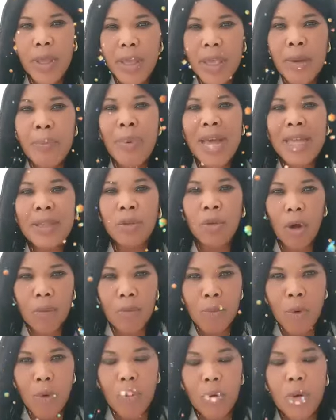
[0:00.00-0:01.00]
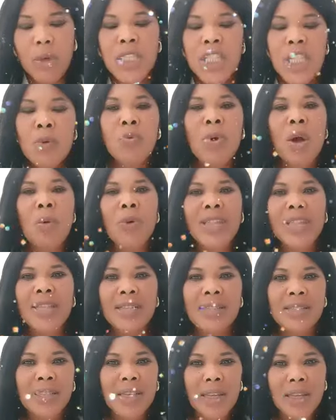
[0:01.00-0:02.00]
Eh, pardon mo. The way where
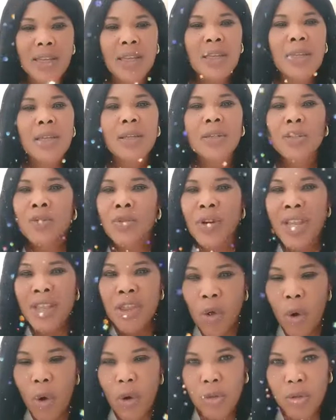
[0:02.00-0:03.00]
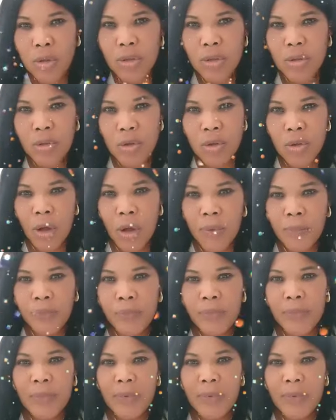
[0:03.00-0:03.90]
they say train us. You know?